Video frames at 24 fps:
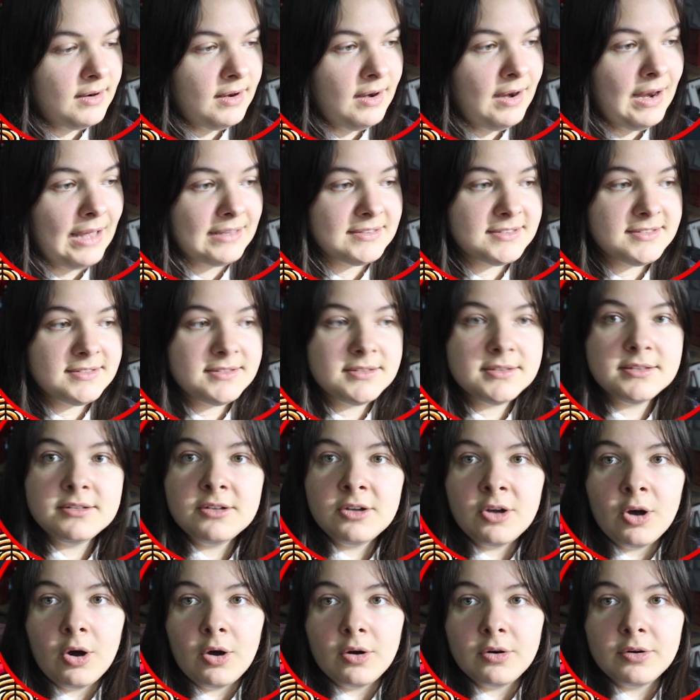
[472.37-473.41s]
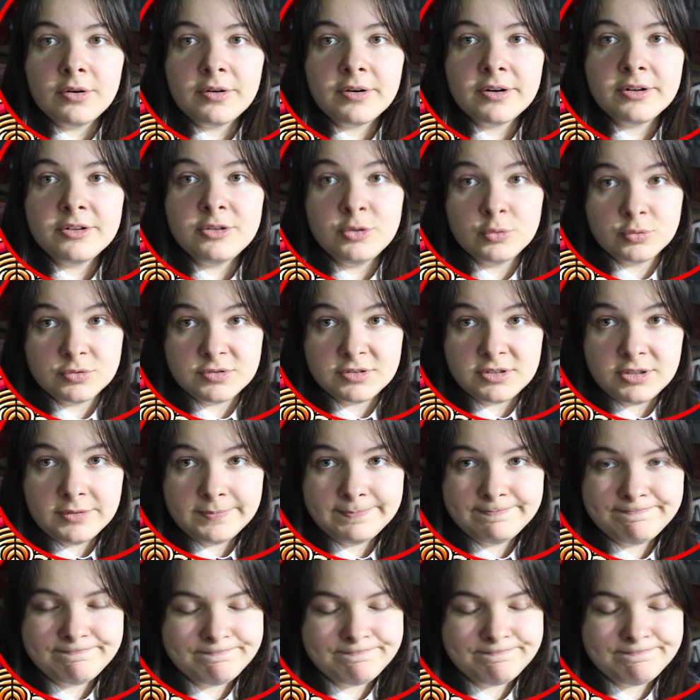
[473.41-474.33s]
last color used.